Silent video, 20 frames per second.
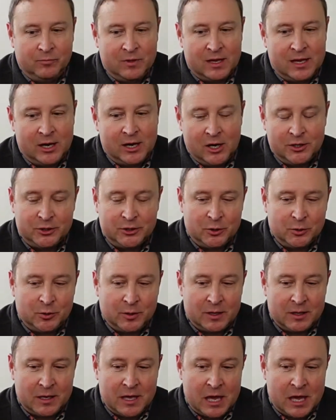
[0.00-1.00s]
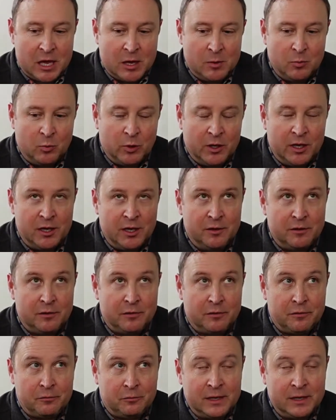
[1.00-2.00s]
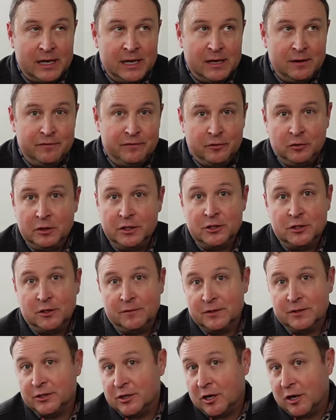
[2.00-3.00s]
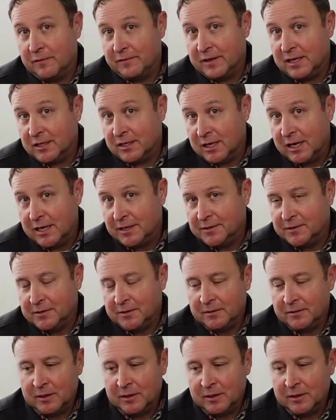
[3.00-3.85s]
it also came with three fully serviced RV sites